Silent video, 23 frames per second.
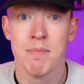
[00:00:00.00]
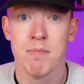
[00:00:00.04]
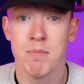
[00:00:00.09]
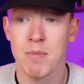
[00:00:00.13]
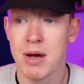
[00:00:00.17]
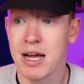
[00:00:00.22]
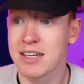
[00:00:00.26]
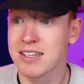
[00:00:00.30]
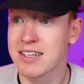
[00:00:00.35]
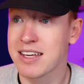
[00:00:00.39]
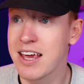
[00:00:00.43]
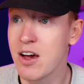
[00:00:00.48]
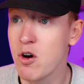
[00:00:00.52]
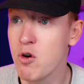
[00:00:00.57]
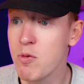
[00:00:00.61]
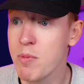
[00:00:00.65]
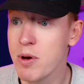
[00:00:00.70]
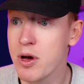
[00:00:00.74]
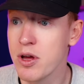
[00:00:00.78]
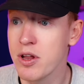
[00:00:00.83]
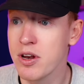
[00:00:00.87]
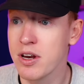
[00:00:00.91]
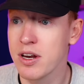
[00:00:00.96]
Max
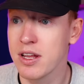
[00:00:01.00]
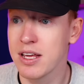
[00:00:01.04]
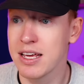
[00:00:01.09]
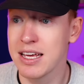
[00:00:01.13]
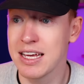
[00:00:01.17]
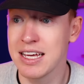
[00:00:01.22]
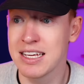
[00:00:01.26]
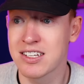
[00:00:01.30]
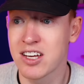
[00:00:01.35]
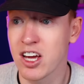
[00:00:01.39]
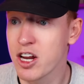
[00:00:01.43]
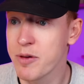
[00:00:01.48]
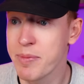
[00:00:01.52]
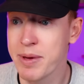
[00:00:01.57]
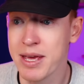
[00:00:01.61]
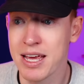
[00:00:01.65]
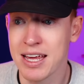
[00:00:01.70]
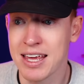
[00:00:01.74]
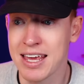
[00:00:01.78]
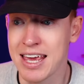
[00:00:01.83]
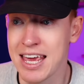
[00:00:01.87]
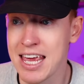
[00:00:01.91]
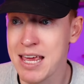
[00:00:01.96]
Kilman is going to
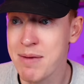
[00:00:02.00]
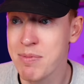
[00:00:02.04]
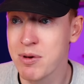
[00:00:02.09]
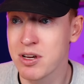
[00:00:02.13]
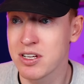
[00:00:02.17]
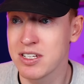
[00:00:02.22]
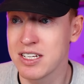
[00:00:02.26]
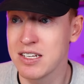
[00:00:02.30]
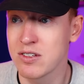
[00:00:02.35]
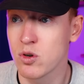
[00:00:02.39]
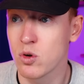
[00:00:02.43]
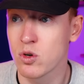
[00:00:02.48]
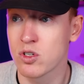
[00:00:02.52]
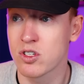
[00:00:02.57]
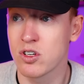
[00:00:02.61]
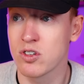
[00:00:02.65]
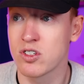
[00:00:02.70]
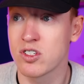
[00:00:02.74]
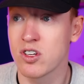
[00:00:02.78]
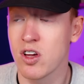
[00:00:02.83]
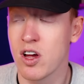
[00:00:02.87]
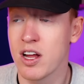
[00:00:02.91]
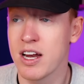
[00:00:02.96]
be a keep because he's
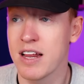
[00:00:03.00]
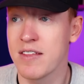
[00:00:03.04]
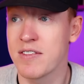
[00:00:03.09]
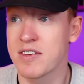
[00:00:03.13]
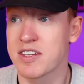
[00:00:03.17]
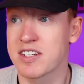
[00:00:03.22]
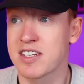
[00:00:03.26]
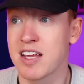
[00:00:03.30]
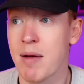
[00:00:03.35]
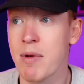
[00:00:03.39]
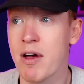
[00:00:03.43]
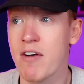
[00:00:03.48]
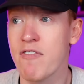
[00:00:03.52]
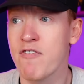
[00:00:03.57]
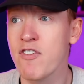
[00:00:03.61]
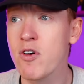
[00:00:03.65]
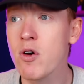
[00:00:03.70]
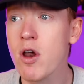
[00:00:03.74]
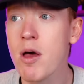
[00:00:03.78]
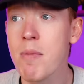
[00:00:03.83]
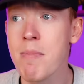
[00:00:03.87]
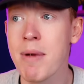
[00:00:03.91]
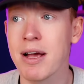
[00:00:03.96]
also signed in the summer. I
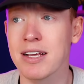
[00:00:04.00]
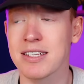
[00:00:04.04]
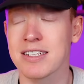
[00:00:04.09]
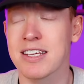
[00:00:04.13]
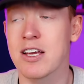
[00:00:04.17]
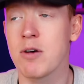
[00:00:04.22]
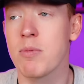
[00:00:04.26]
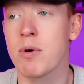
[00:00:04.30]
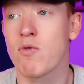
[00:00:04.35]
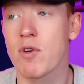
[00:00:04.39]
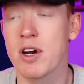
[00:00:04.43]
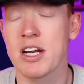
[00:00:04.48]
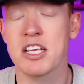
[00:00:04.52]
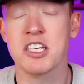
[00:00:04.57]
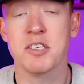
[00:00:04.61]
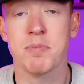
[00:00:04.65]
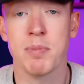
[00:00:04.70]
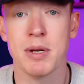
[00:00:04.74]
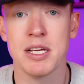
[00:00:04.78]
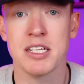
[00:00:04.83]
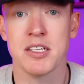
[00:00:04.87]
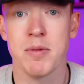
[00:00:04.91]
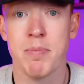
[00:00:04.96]
feel like Max Kilman really
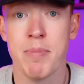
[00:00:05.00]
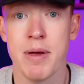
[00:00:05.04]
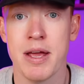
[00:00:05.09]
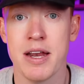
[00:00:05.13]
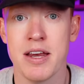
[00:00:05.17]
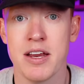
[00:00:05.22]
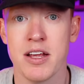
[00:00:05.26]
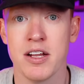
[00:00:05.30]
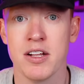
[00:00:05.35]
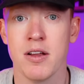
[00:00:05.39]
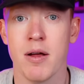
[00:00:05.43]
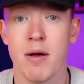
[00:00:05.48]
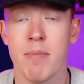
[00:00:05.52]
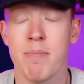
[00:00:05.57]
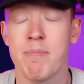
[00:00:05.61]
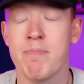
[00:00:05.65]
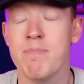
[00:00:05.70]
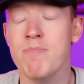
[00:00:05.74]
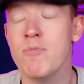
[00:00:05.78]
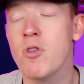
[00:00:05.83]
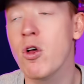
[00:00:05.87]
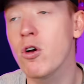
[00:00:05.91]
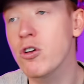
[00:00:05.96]
splits opinion,
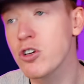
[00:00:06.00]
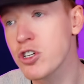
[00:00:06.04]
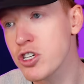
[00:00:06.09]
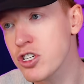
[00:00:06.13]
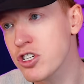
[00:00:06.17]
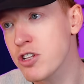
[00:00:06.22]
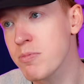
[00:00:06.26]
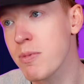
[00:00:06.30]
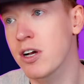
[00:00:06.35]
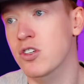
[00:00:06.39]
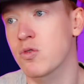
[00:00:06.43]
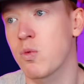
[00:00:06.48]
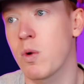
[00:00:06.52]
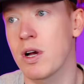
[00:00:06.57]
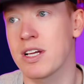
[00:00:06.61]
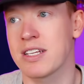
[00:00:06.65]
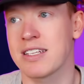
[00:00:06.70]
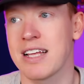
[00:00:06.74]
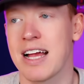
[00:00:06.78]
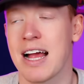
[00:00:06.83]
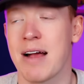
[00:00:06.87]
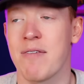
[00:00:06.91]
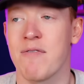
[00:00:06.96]
not just amongst
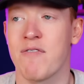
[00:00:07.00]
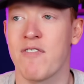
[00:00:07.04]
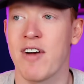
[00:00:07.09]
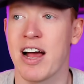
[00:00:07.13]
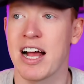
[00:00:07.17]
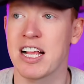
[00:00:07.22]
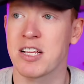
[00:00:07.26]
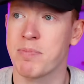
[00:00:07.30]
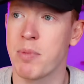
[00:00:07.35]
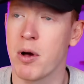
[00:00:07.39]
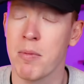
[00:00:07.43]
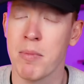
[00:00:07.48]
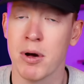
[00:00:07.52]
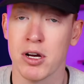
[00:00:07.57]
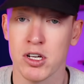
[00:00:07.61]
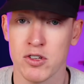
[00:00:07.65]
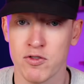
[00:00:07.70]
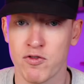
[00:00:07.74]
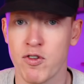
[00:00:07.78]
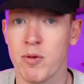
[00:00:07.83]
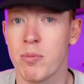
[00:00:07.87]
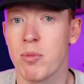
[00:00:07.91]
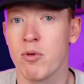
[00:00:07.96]
West Ham fans, but
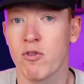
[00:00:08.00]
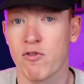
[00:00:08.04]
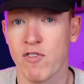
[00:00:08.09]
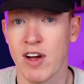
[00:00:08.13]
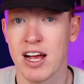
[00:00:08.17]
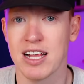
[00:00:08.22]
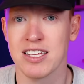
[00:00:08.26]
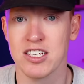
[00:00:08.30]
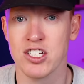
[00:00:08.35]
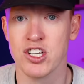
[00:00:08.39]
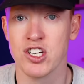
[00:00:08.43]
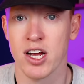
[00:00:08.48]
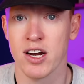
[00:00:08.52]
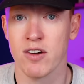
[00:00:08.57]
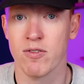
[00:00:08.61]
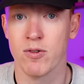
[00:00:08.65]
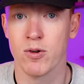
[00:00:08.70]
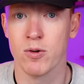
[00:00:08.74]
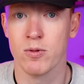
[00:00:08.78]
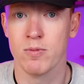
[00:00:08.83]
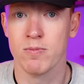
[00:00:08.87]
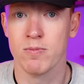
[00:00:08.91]
amongst football fans in general.